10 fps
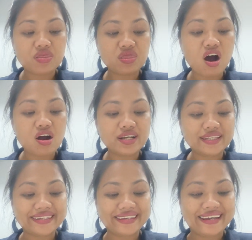
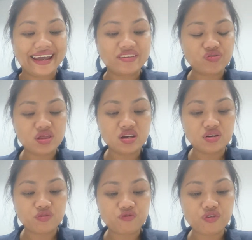Knowledge
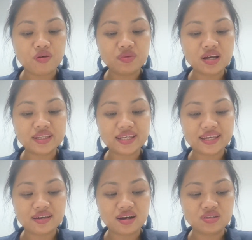gathered from
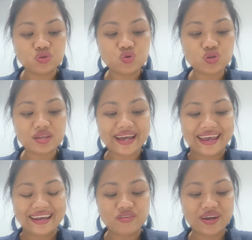learning and good
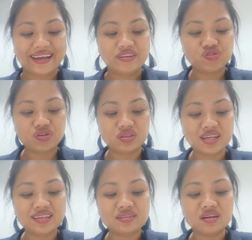education
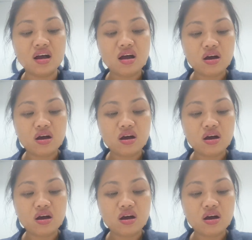is